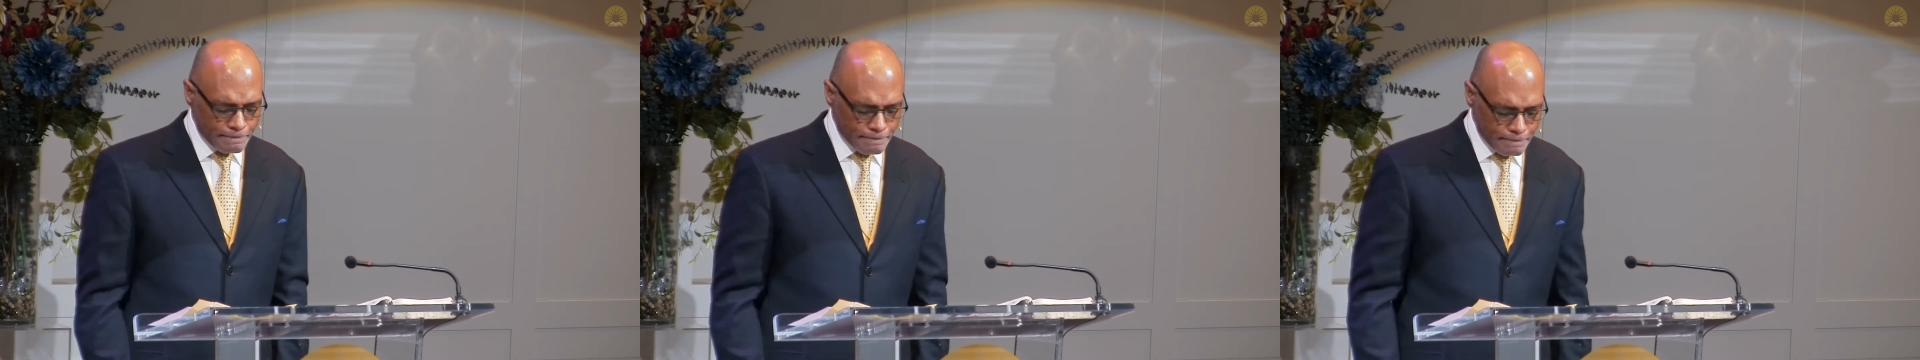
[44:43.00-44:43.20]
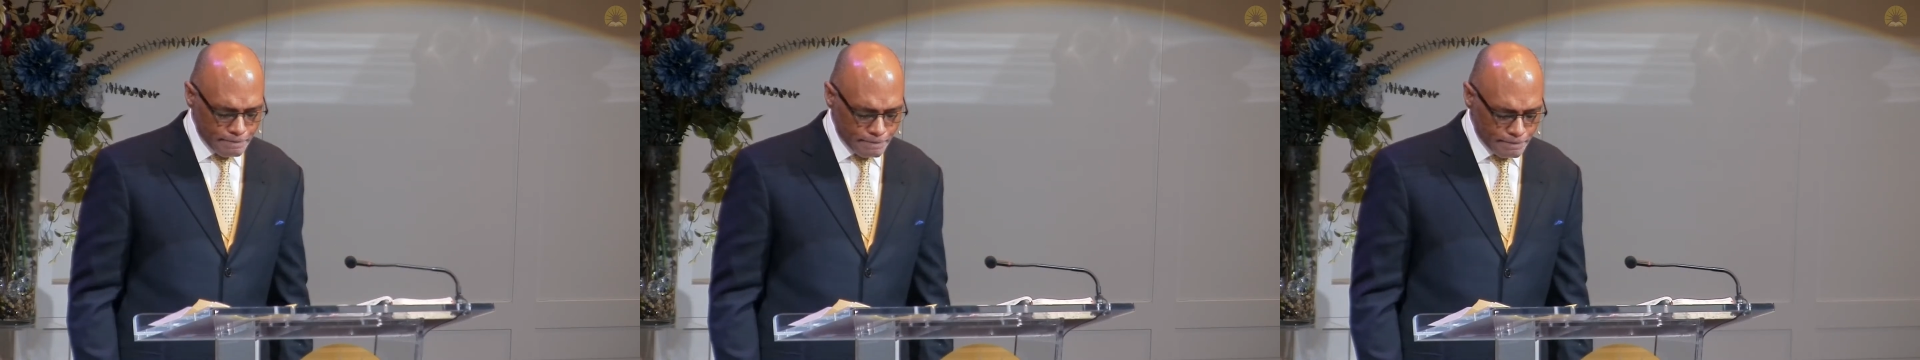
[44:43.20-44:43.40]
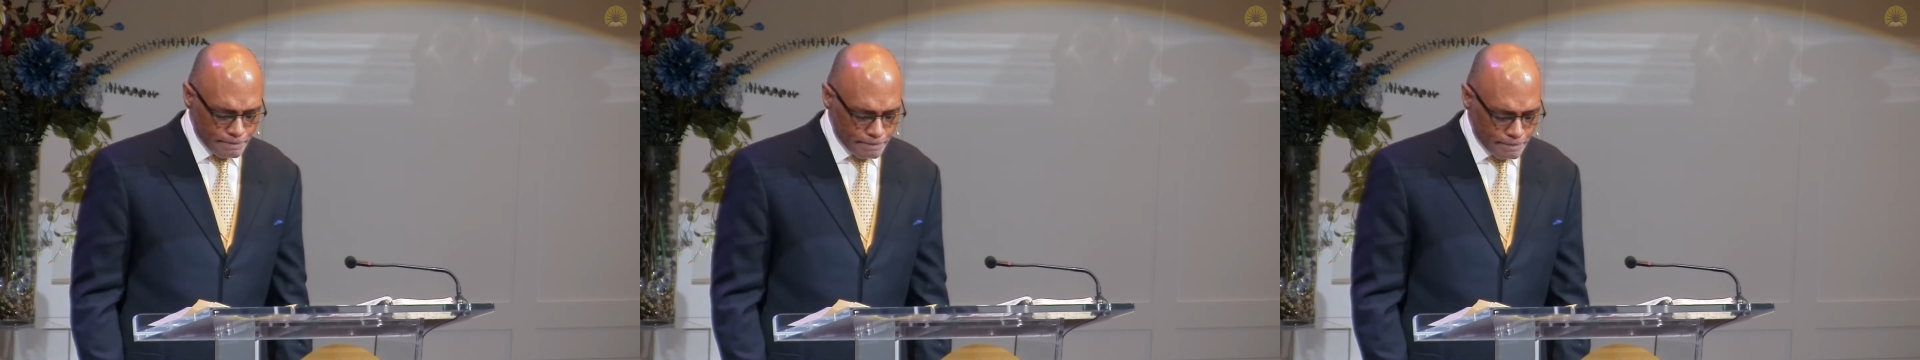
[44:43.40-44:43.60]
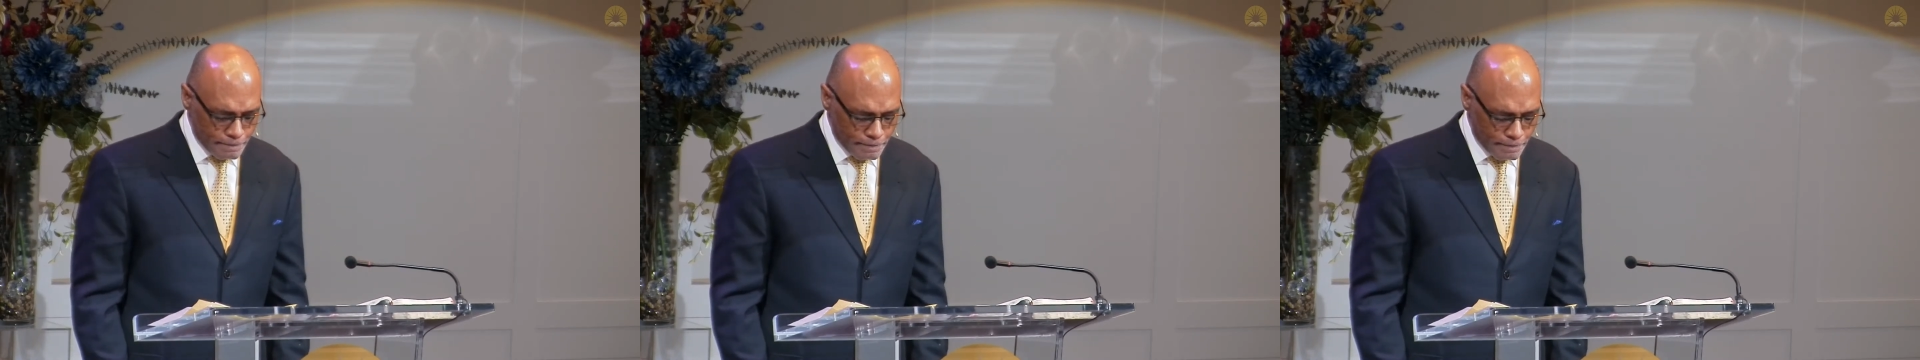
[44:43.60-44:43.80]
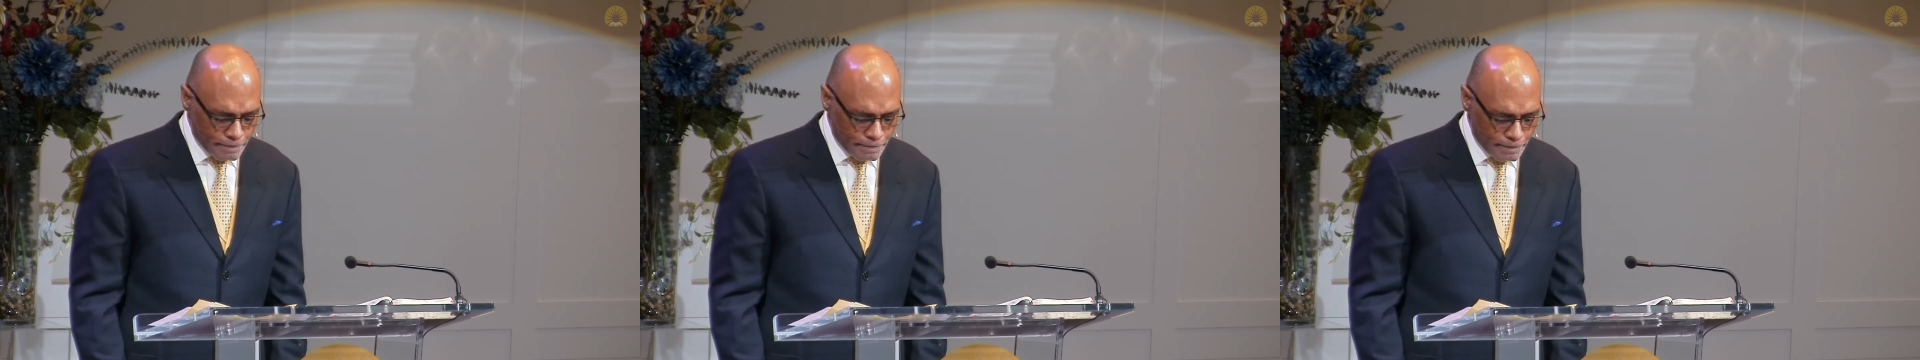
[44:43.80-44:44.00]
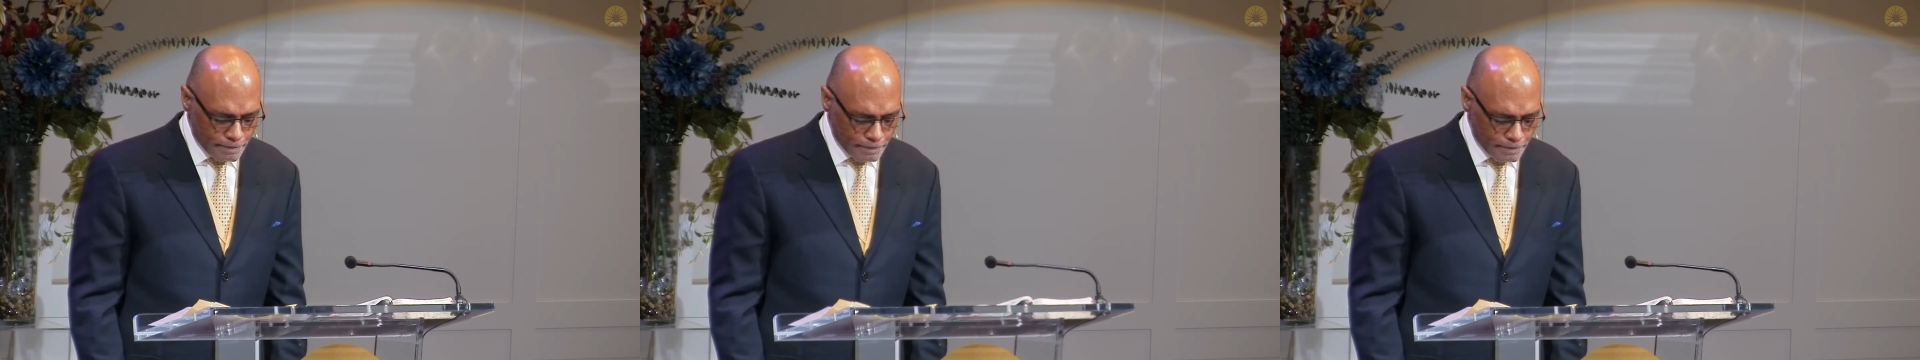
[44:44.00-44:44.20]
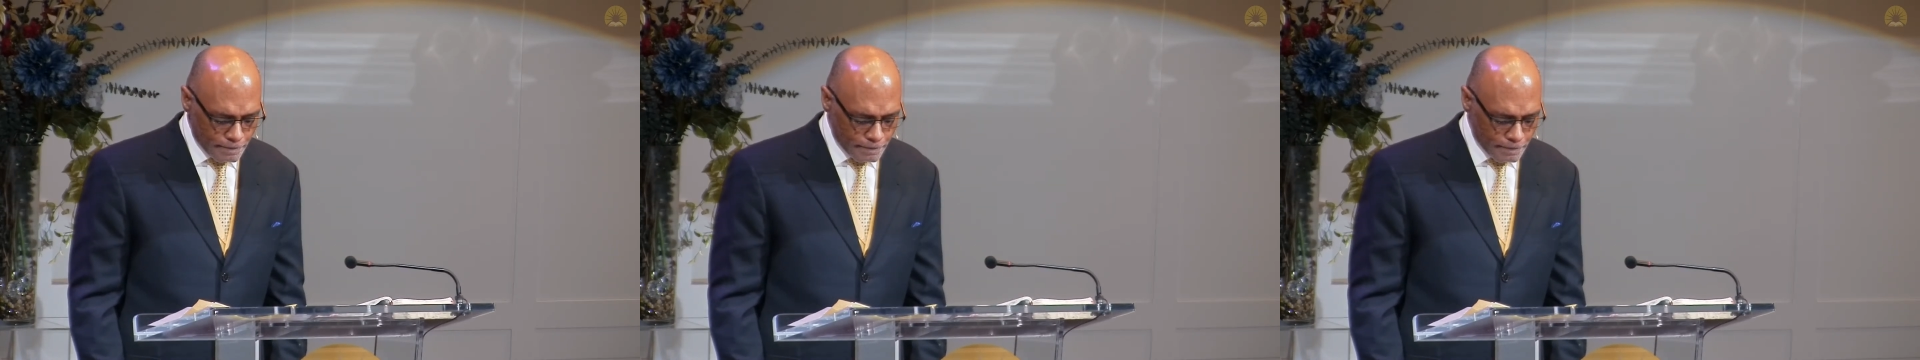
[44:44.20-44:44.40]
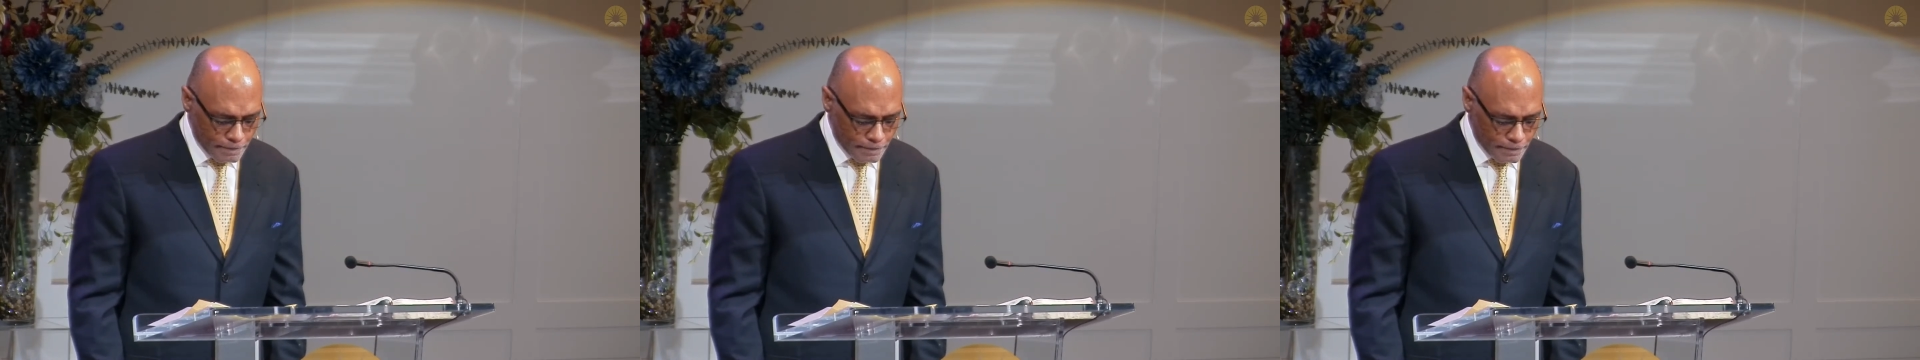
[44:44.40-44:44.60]

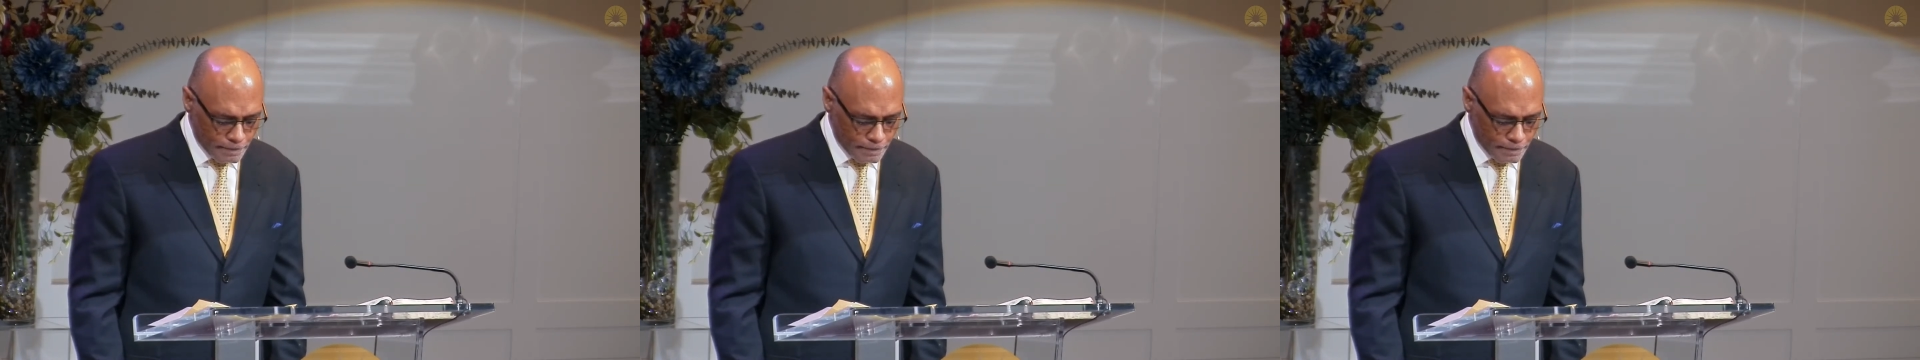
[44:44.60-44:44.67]
(silence)